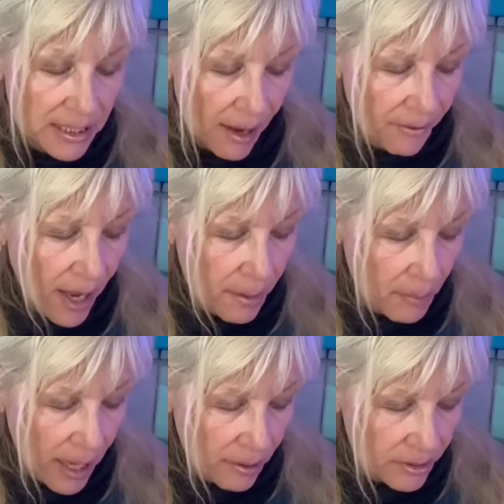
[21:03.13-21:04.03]
have high
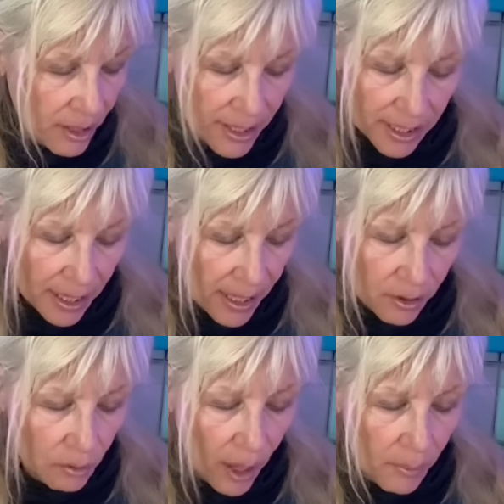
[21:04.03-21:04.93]
miles on it. I
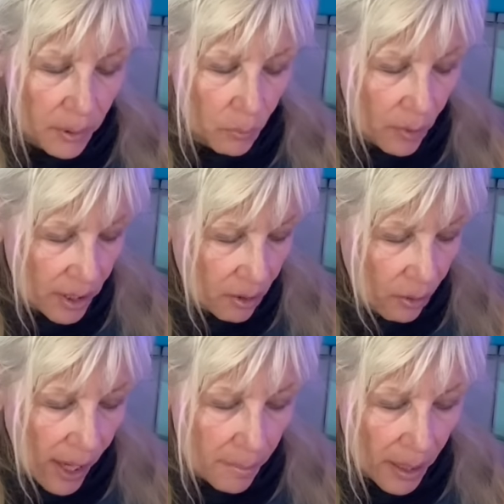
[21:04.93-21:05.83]
don't. I wouldn't want to go
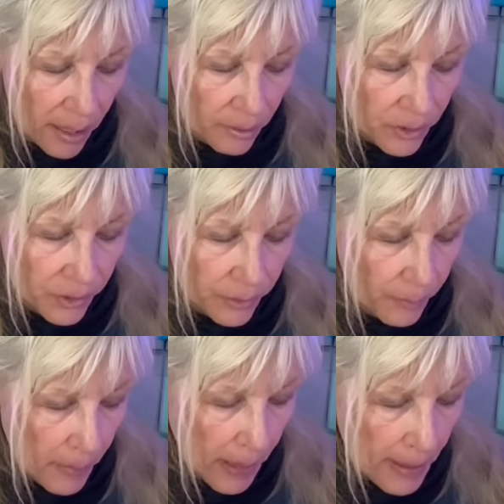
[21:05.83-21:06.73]
high miles.
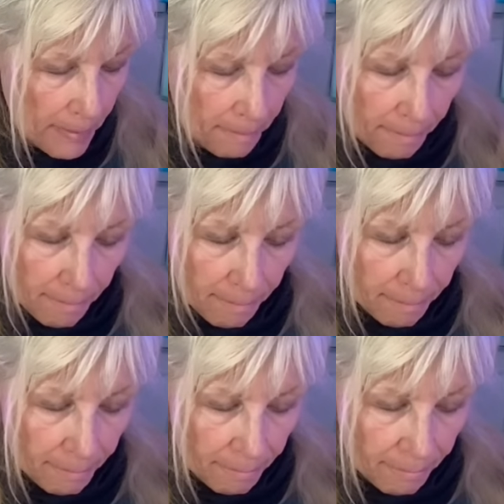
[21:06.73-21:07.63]

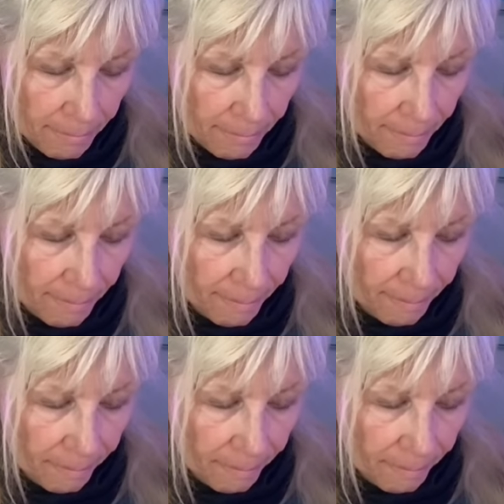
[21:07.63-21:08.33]
Mm -mm.